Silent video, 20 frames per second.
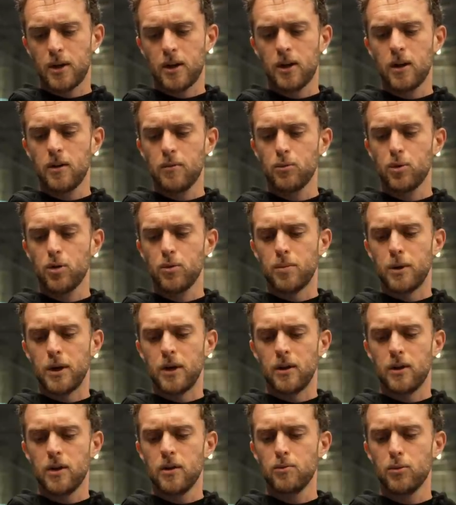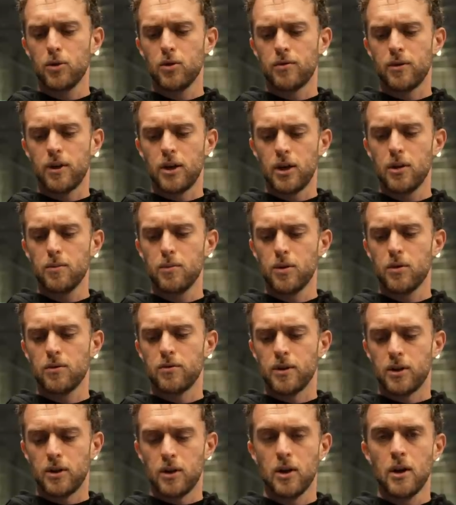keep moving, keep moving, keep
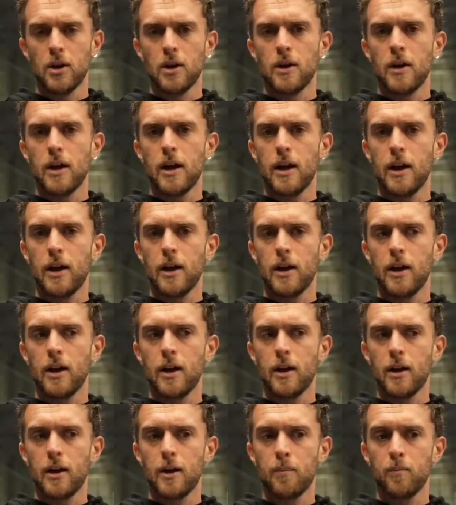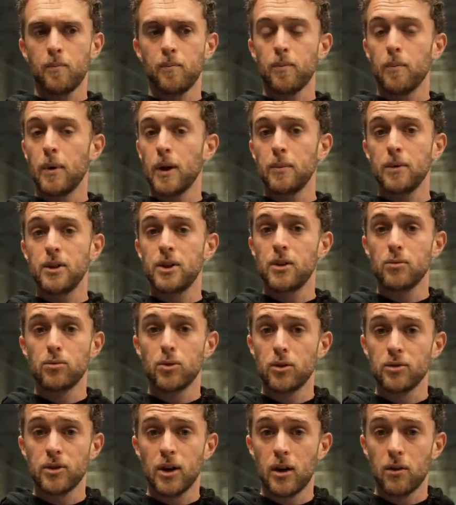moving. And maybe she
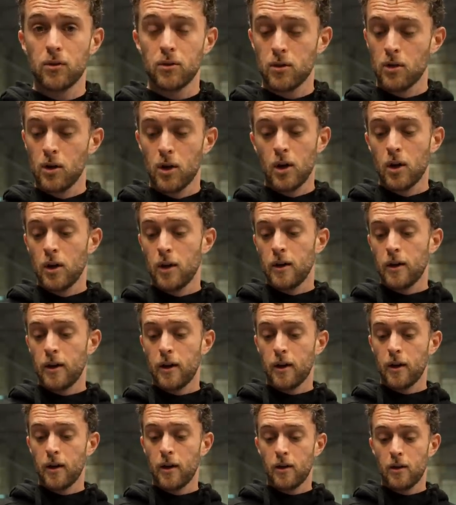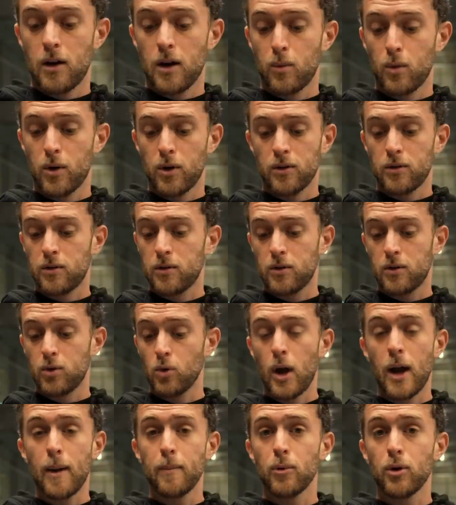wrote down, I want
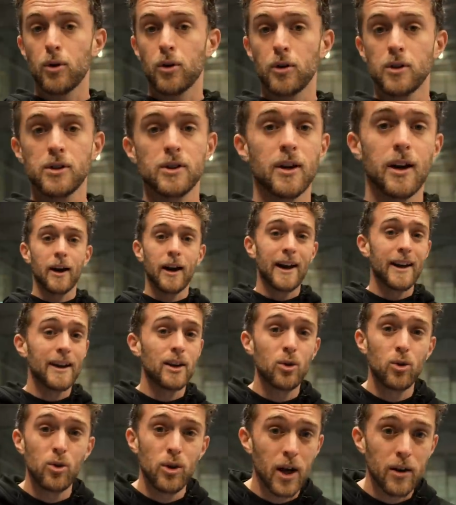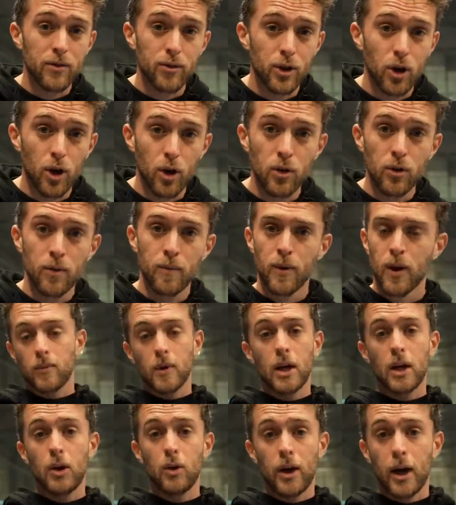2 hamburgers. You never know,
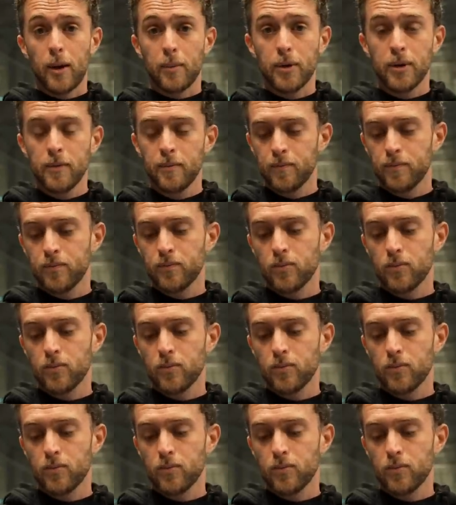it could happen.